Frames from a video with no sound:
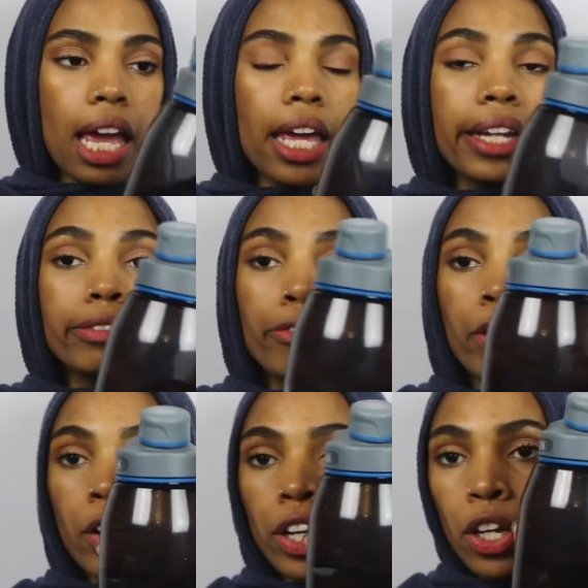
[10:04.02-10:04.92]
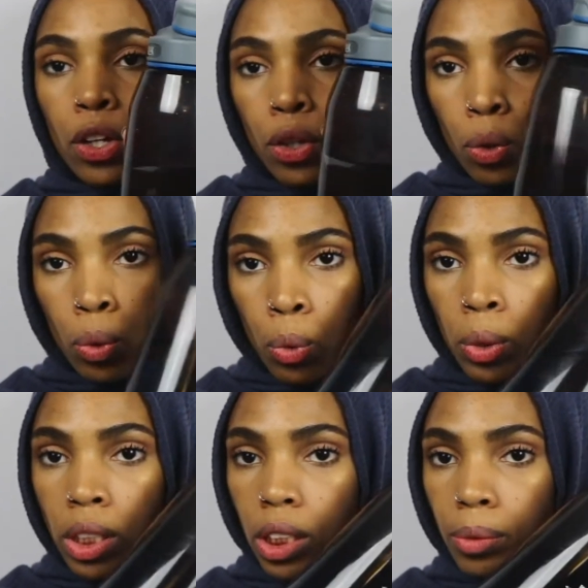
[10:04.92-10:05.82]
It is very
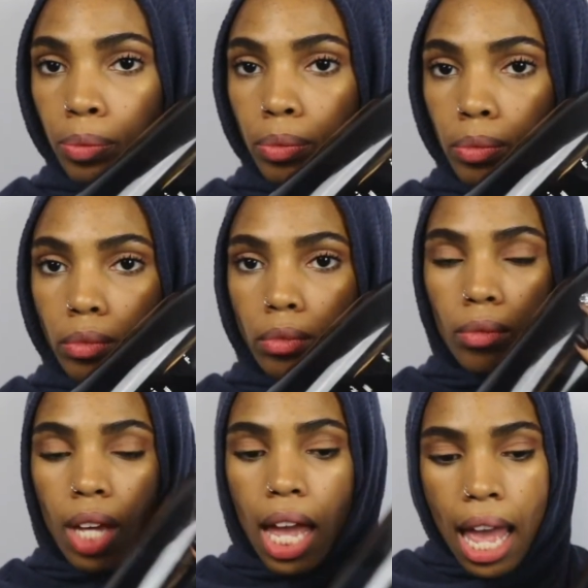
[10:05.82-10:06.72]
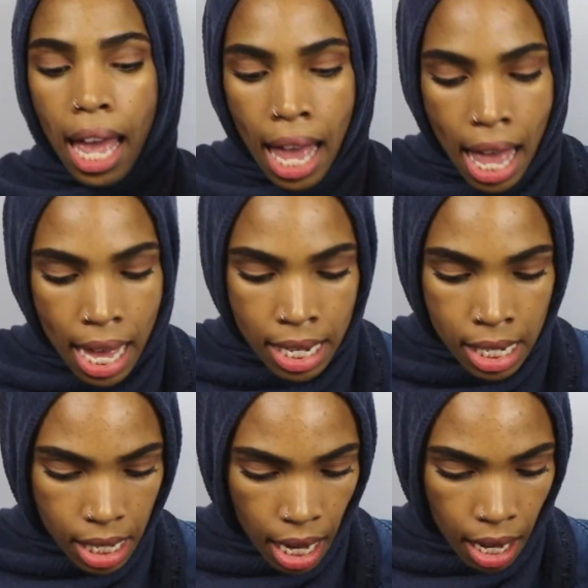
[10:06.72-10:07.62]
huge,
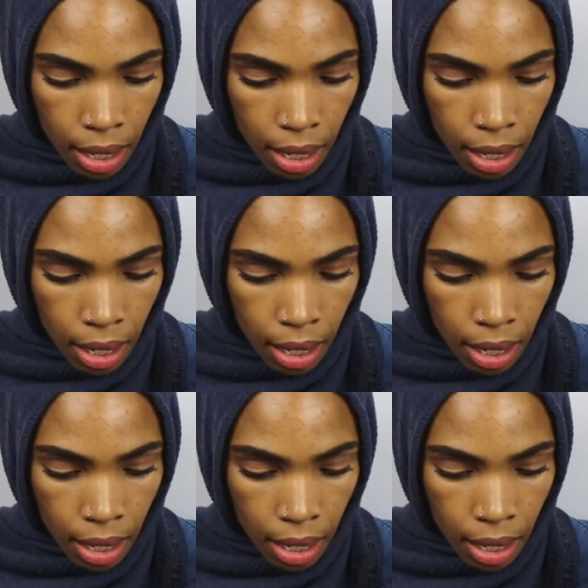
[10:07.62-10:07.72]
and